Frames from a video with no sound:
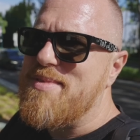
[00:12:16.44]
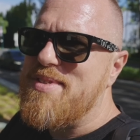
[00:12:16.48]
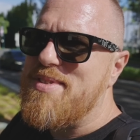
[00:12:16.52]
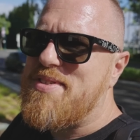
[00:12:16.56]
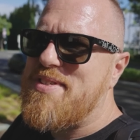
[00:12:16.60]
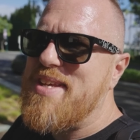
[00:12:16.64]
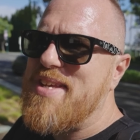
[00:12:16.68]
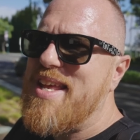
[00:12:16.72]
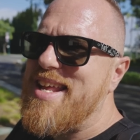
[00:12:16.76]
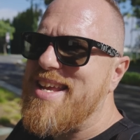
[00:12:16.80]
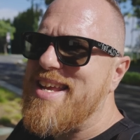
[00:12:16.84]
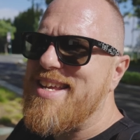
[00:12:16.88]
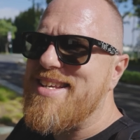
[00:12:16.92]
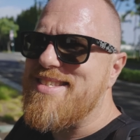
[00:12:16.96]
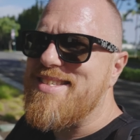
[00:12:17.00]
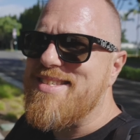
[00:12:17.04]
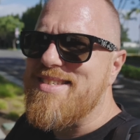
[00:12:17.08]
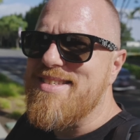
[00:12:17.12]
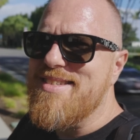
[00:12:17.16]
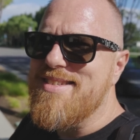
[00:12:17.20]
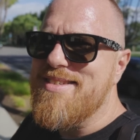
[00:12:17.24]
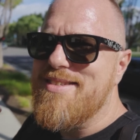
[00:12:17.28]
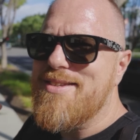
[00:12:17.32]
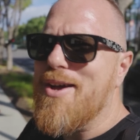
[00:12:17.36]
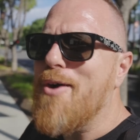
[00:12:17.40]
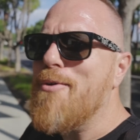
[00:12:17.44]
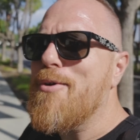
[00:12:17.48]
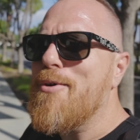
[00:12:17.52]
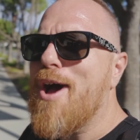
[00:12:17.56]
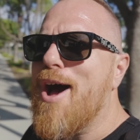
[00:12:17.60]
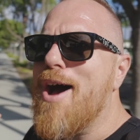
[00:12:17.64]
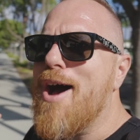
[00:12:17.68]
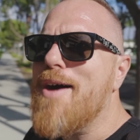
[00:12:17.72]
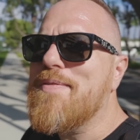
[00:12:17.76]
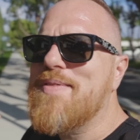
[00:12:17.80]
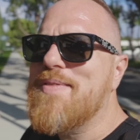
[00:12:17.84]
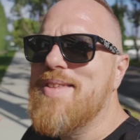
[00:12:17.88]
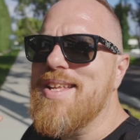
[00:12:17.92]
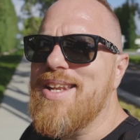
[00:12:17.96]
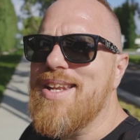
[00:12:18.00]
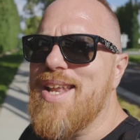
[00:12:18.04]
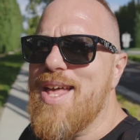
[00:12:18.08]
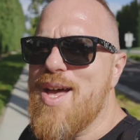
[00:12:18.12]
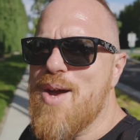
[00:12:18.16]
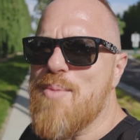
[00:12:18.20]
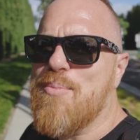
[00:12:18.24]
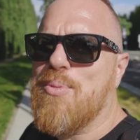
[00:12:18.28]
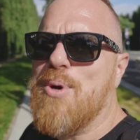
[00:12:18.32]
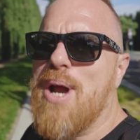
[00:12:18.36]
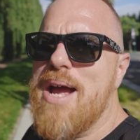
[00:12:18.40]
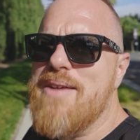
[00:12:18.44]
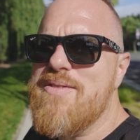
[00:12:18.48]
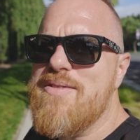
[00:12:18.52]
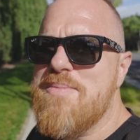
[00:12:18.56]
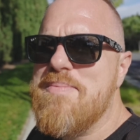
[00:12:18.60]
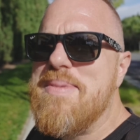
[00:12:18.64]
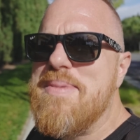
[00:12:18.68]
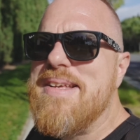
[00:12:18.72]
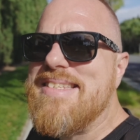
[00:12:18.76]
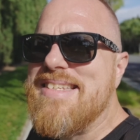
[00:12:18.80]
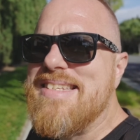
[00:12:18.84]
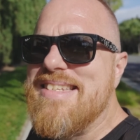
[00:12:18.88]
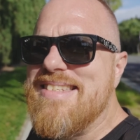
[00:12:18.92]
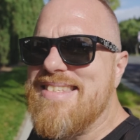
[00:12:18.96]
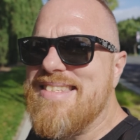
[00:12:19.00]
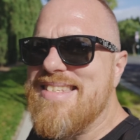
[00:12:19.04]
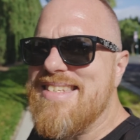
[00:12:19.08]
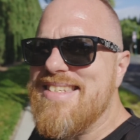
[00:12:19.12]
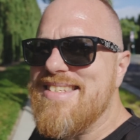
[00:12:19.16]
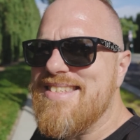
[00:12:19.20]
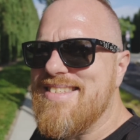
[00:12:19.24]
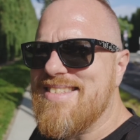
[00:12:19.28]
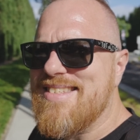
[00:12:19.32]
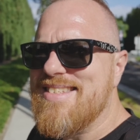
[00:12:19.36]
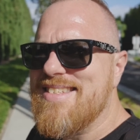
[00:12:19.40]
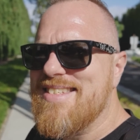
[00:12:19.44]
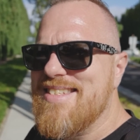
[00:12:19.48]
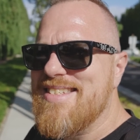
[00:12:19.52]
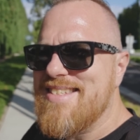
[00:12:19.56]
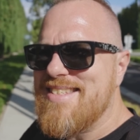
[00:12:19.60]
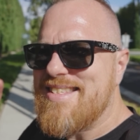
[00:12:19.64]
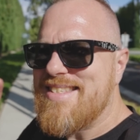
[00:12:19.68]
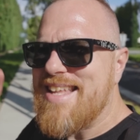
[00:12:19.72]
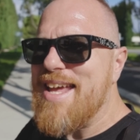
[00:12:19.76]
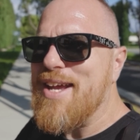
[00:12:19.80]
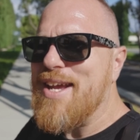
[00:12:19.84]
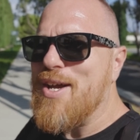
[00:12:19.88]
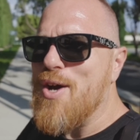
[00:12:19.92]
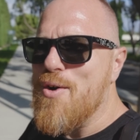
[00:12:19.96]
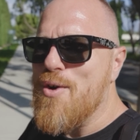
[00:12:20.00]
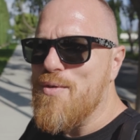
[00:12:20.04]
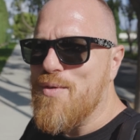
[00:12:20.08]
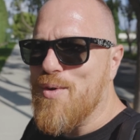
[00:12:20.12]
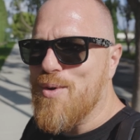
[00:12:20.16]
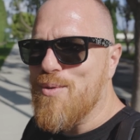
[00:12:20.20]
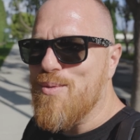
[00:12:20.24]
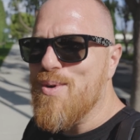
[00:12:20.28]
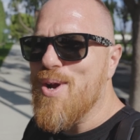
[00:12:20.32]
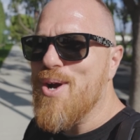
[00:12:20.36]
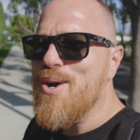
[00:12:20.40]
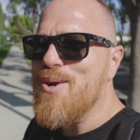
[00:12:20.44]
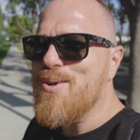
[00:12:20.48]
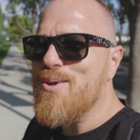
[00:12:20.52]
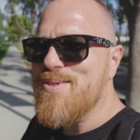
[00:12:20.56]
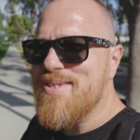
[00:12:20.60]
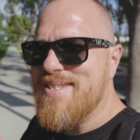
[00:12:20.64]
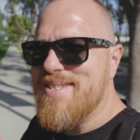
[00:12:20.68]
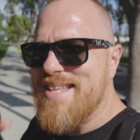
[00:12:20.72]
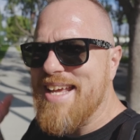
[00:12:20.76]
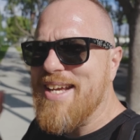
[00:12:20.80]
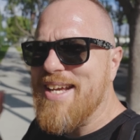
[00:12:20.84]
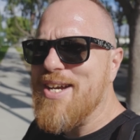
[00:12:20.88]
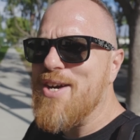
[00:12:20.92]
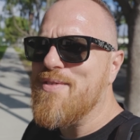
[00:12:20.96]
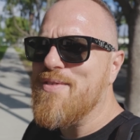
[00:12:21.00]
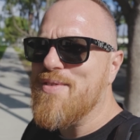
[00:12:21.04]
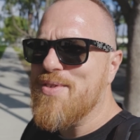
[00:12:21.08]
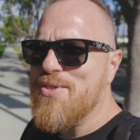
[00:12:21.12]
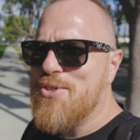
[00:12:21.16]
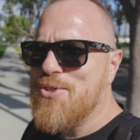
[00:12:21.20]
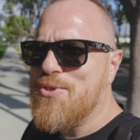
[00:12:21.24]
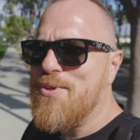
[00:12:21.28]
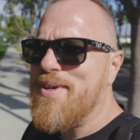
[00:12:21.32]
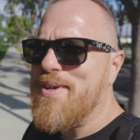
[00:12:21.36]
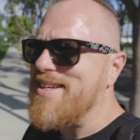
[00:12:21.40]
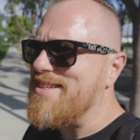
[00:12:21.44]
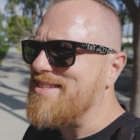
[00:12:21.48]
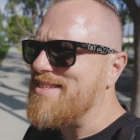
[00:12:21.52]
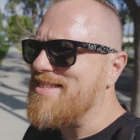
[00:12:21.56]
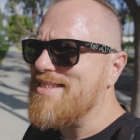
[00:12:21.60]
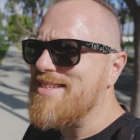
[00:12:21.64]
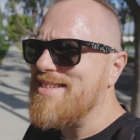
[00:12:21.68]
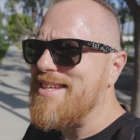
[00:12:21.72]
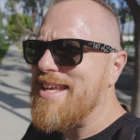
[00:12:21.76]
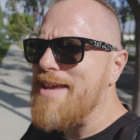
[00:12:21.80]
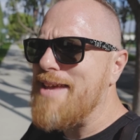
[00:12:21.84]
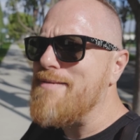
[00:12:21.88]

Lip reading: Cities don't often let private businesses take over roads, take over streets,